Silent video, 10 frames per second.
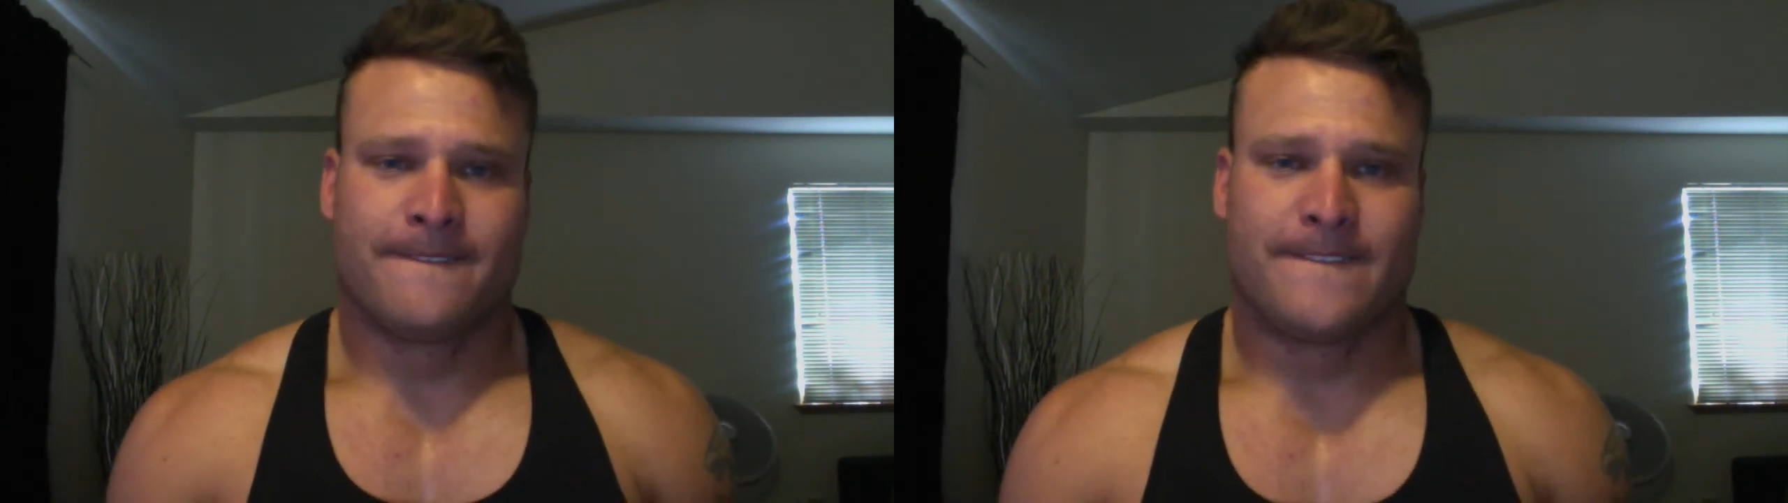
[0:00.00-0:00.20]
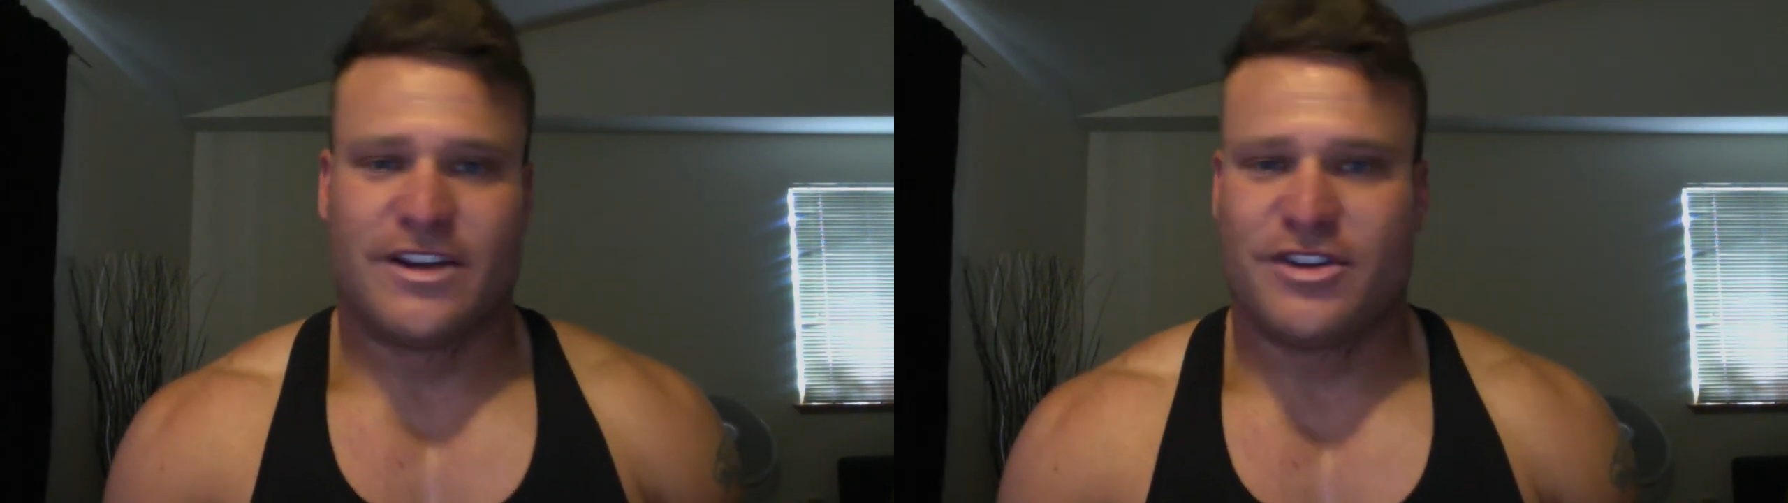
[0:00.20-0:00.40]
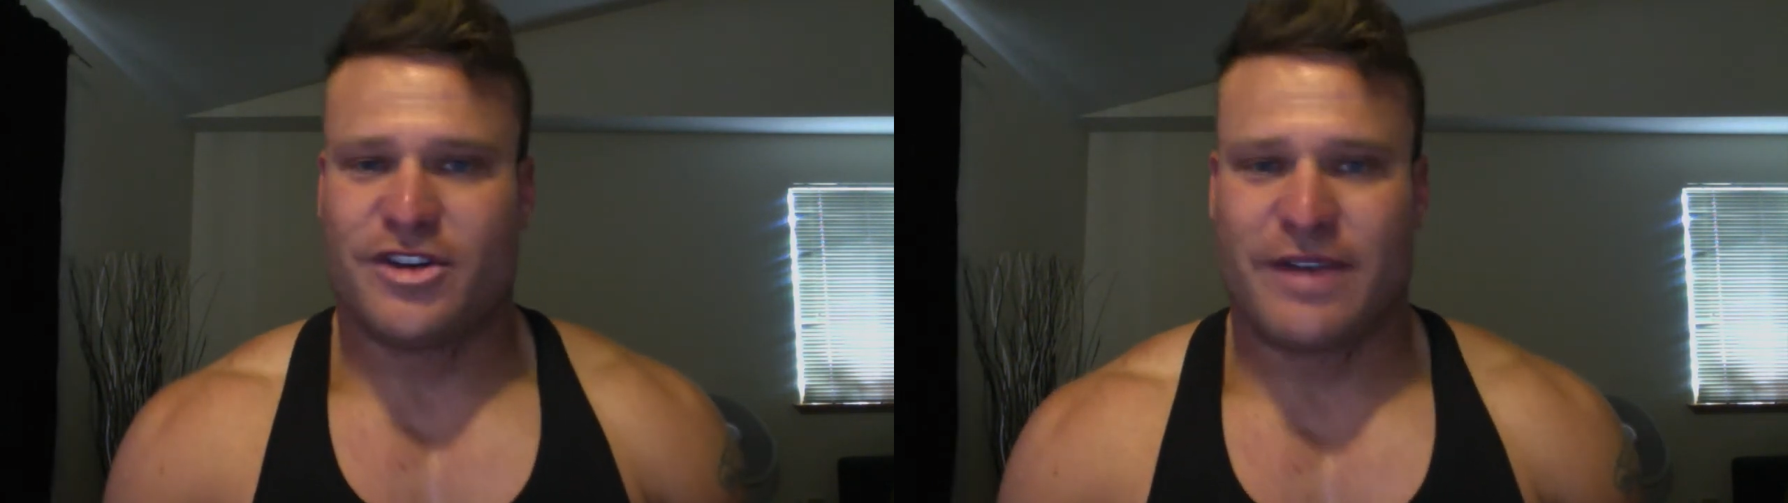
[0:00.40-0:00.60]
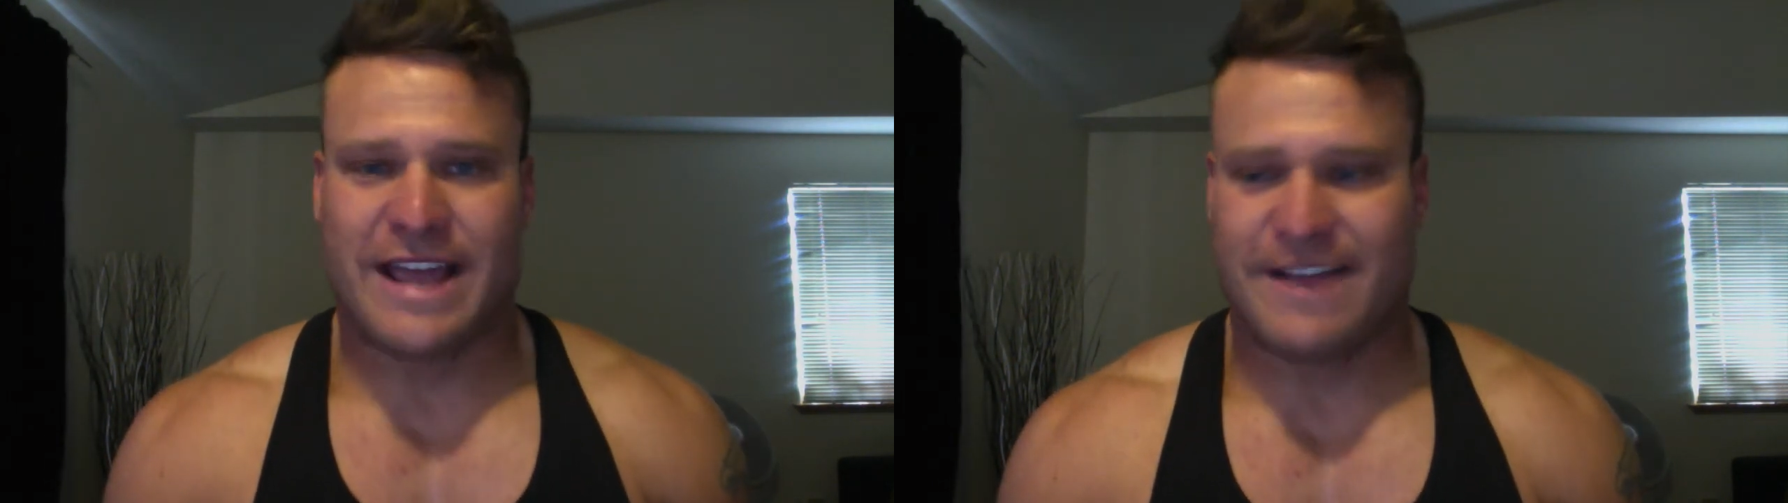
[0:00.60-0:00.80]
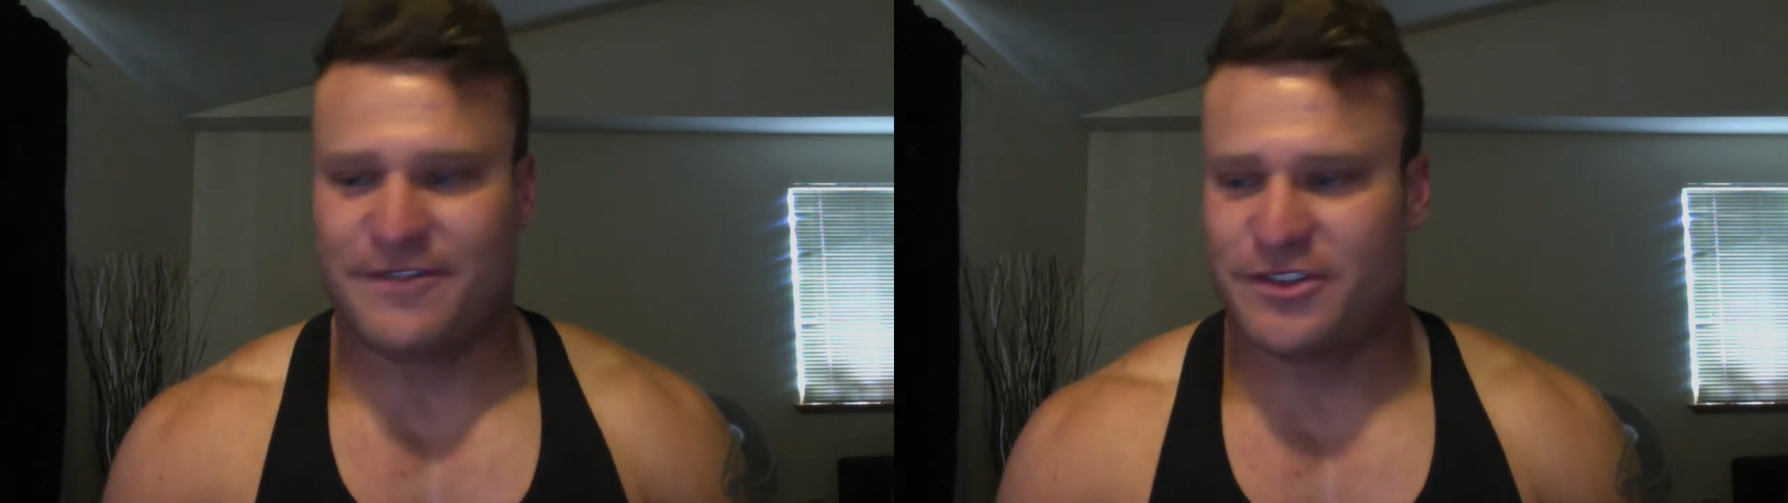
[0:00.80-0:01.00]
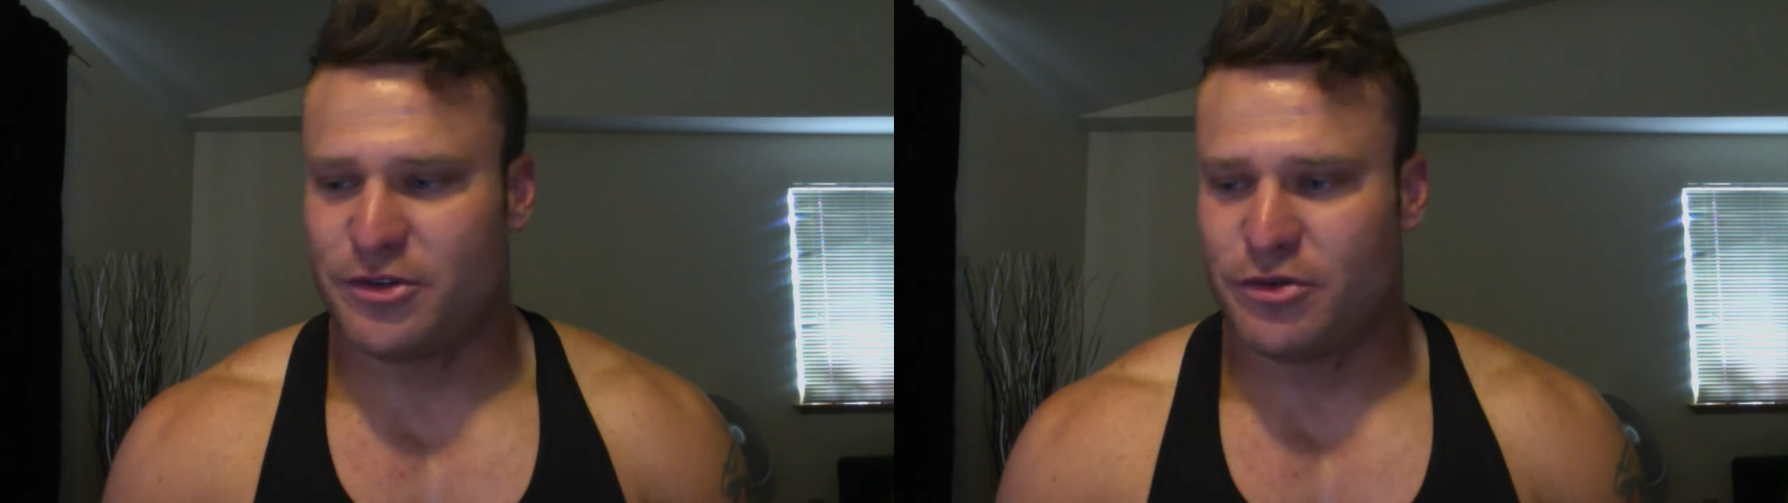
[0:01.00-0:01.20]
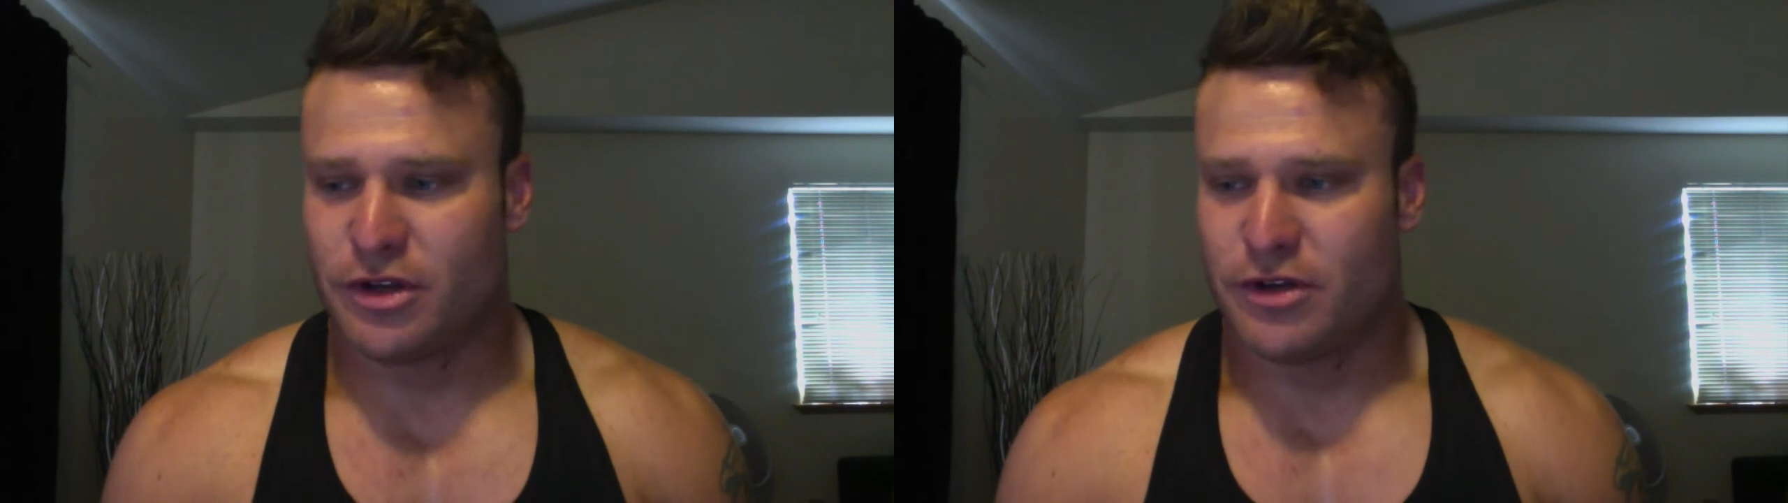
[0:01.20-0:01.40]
Now, you don't have to